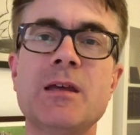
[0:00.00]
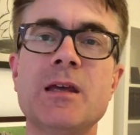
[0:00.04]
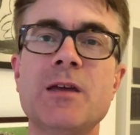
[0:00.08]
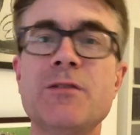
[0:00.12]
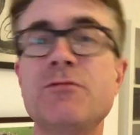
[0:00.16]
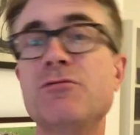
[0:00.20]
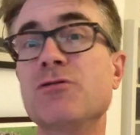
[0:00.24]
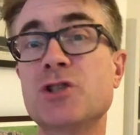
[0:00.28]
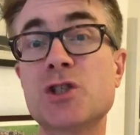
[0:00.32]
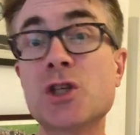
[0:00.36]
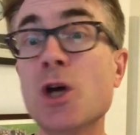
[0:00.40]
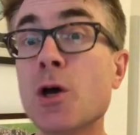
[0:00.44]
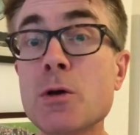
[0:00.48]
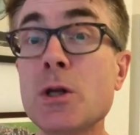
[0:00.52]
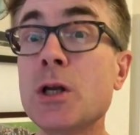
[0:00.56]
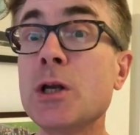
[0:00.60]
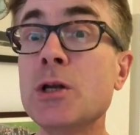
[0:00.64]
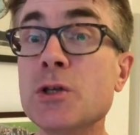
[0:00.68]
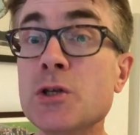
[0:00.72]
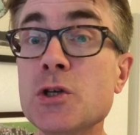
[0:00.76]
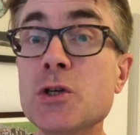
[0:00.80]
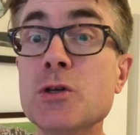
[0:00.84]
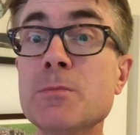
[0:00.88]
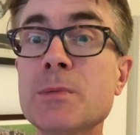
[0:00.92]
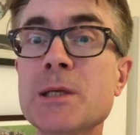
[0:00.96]
If you're a total
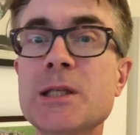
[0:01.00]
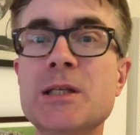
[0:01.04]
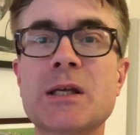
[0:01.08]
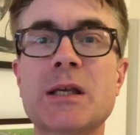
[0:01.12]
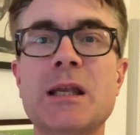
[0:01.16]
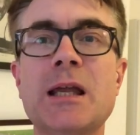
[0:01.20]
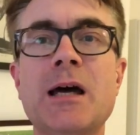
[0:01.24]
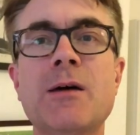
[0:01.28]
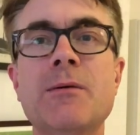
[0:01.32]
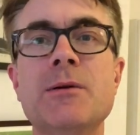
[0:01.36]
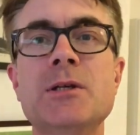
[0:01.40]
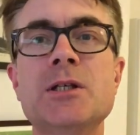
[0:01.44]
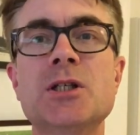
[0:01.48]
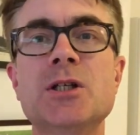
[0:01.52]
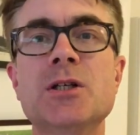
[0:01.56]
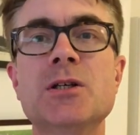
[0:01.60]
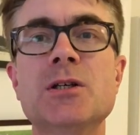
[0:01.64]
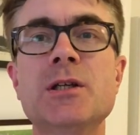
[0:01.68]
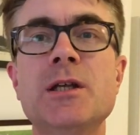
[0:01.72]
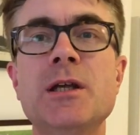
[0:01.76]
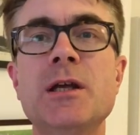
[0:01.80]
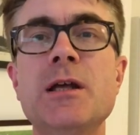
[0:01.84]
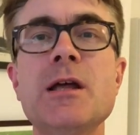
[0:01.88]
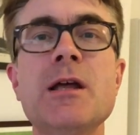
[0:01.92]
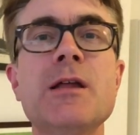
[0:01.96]
newbie to language
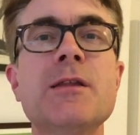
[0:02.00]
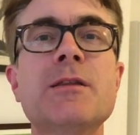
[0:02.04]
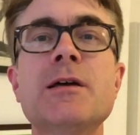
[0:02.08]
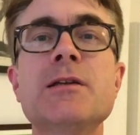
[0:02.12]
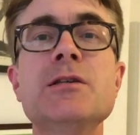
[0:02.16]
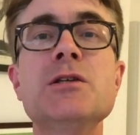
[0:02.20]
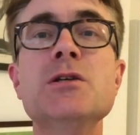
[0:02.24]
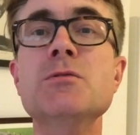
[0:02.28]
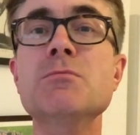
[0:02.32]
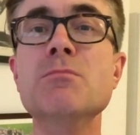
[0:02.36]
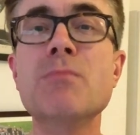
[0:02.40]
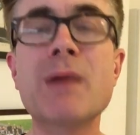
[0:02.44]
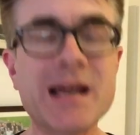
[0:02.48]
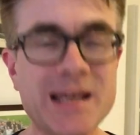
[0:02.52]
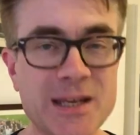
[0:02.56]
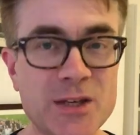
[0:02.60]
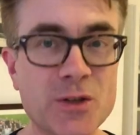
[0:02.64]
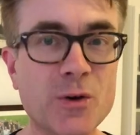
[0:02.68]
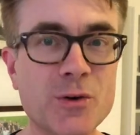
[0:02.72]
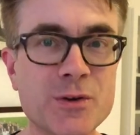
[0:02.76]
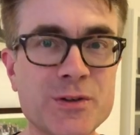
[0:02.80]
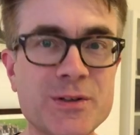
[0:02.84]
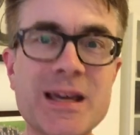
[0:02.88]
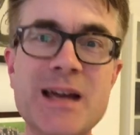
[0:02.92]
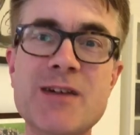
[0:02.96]
learning, then you might
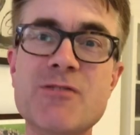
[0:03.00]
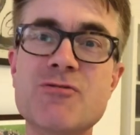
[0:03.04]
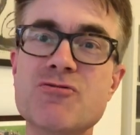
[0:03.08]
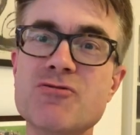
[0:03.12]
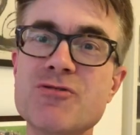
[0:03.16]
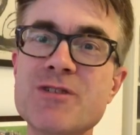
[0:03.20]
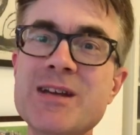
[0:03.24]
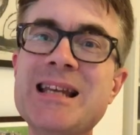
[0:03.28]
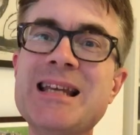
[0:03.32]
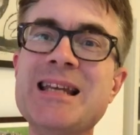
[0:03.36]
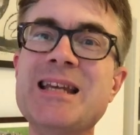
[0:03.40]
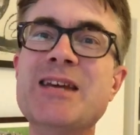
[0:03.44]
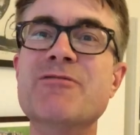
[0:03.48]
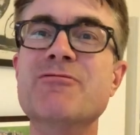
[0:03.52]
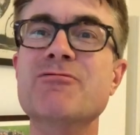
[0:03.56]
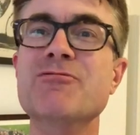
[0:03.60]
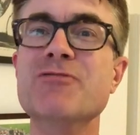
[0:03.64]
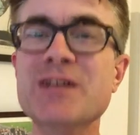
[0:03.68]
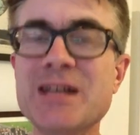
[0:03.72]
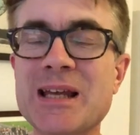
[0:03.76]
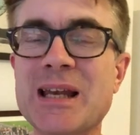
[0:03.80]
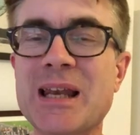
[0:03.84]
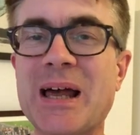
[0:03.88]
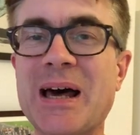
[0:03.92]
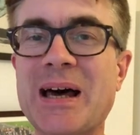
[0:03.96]
not yet really have
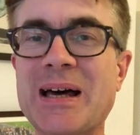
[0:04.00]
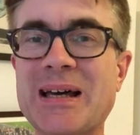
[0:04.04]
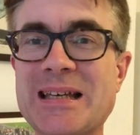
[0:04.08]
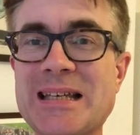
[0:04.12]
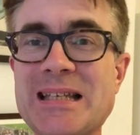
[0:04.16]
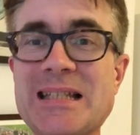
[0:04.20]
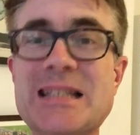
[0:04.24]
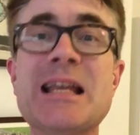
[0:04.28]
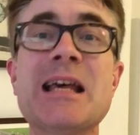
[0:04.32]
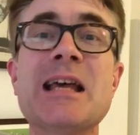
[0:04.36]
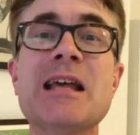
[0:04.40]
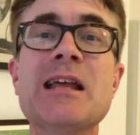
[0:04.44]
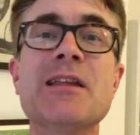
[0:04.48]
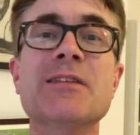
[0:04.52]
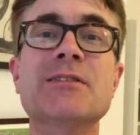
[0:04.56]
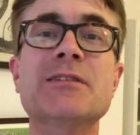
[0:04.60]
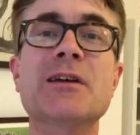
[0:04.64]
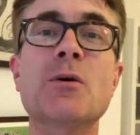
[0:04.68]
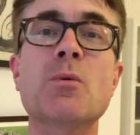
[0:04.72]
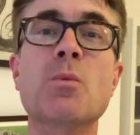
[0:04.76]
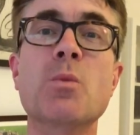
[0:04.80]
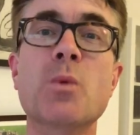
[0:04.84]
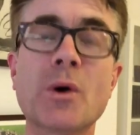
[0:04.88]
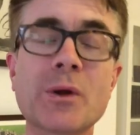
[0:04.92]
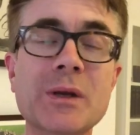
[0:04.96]
realised
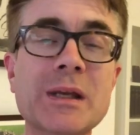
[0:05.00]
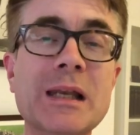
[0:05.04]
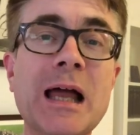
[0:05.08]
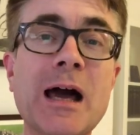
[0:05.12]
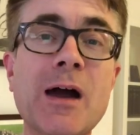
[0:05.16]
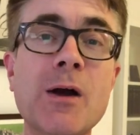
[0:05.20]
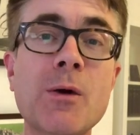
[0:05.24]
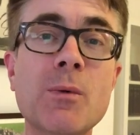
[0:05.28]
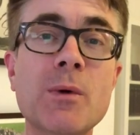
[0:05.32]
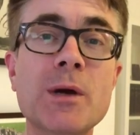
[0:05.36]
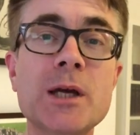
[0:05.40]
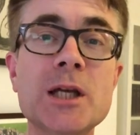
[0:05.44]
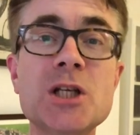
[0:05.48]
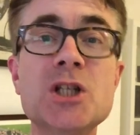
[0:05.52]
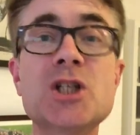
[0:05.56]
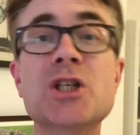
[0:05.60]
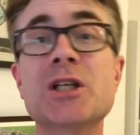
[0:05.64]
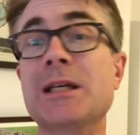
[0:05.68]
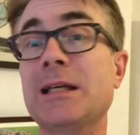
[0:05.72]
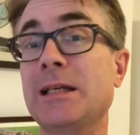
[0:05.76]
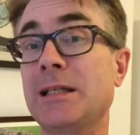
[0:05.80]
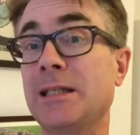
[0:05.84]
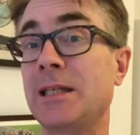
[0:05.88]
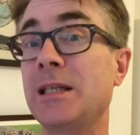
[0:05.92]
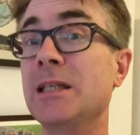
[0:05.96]
that one language,
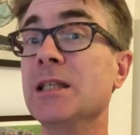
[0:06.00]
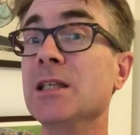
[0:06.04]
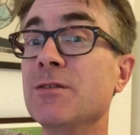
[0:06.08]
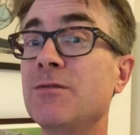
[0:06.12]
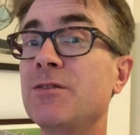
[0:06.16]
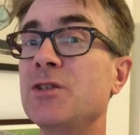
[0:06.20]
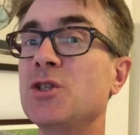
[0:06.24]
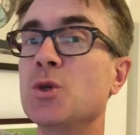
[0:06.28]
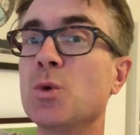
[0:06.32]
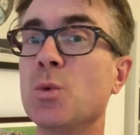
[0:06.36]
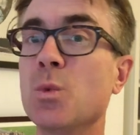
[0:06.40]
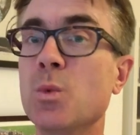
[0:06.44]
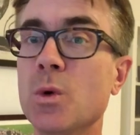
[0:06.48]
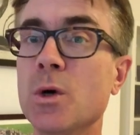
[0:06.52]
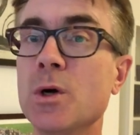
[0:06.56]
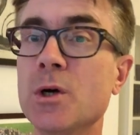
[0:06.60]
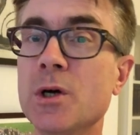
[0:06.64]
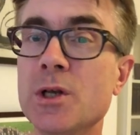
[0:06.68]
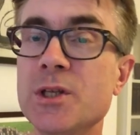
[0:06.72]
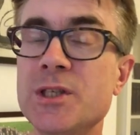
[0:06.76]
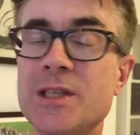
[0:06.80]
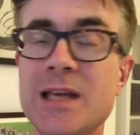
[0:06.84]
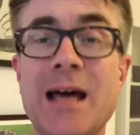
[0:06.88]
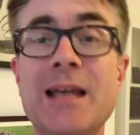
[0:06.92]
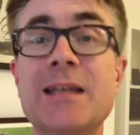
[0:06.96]
its individual
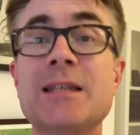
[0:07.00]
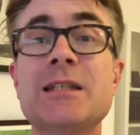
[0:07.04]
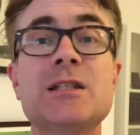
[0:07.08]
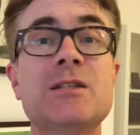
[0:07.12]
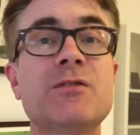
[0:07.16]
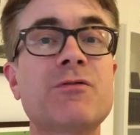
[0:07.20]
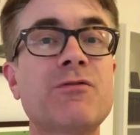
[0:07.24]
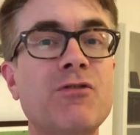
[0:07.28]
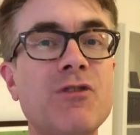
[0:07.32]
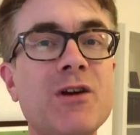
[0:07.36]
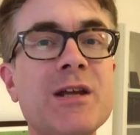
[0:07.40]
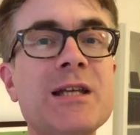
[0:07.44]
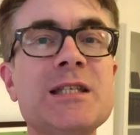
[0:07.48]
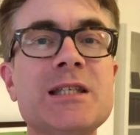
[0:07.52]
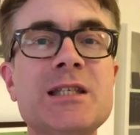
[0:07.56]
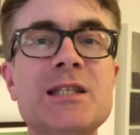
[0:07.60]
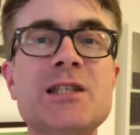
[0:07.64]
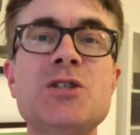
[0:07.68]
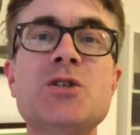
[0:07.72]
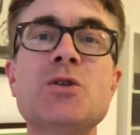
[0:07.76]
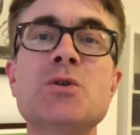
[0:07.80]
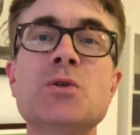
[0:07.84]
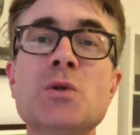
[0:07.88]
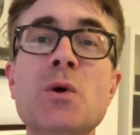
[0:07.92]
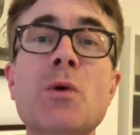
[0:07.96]
words and its phrases
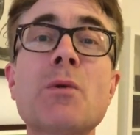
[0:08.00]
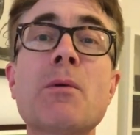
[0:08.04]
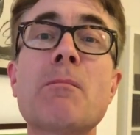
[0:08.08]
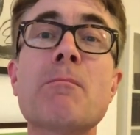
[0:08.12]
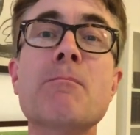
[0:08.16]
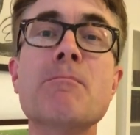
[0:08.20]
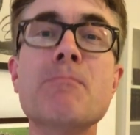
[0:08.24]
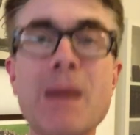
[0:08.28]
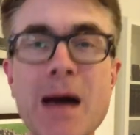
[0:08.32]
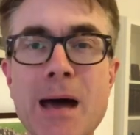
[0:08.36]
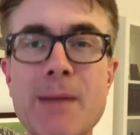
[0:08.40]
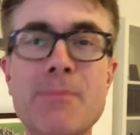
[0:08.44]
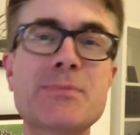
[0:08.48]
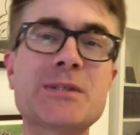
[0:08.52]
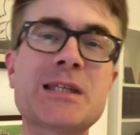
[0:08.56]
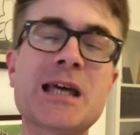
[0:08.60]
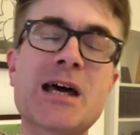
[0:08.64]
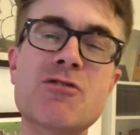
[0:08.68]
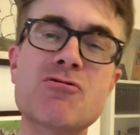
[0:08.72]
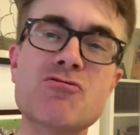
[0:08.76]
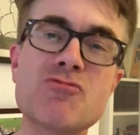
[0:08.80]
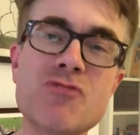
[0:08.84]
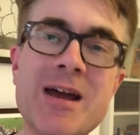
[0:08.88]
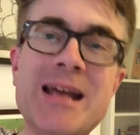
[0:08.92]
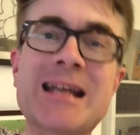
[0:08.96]
do not map
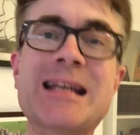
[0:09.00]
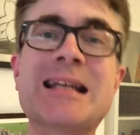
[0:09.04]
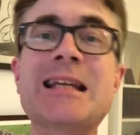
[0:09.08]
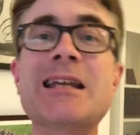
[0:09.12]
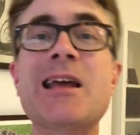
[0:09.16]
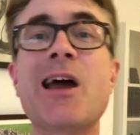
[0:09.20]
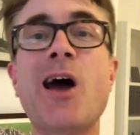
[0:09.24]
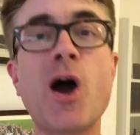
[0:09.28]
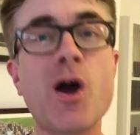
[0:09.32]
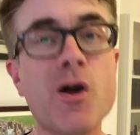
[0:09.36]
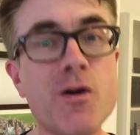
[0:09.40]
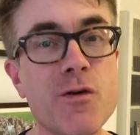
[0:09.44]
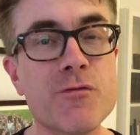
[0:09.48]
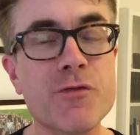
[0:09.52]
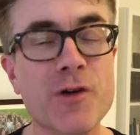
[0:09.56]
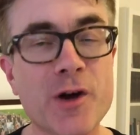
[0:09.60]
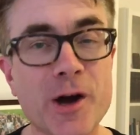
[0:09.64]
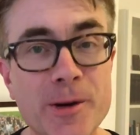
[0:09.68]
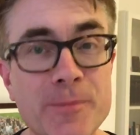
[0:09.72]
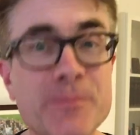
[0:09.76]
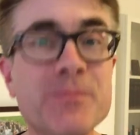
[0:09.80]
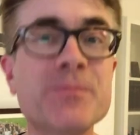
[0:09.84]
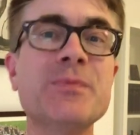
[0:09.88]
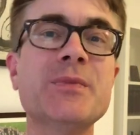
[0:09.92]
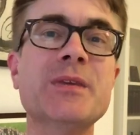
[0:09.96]
directly
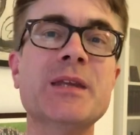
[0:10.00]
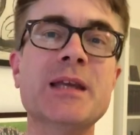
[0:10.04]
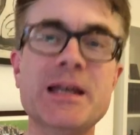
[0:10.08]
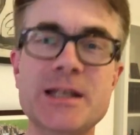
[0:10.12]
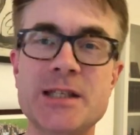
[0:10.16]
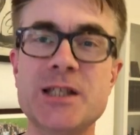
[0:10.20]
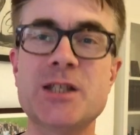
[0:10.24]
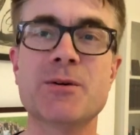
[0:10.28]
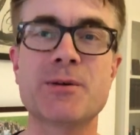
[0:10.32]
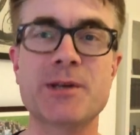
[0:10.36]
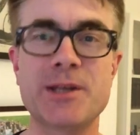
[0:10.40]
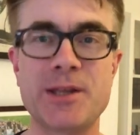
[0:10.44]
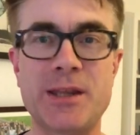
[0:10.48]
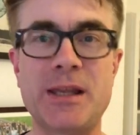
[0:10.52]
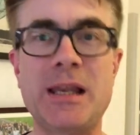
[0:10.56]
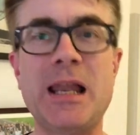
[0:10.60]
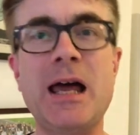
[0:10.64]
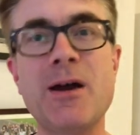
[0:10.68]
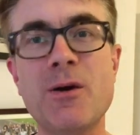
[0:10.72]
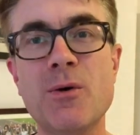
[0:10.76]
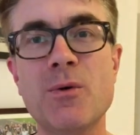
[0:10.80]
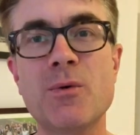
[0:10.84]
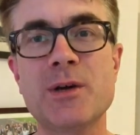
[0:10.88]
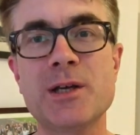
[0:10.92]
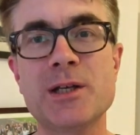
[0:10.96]
over into another
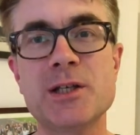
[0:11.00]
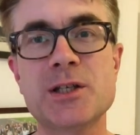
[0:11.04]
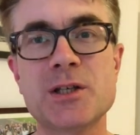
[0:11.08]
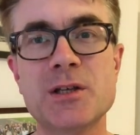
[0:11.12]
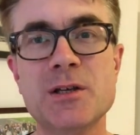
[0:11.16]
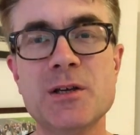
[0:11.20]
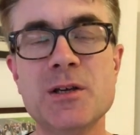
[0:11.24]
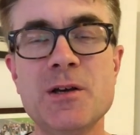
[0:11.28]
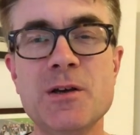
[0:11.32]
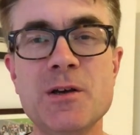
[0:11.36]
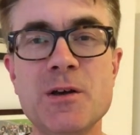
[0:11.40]
language.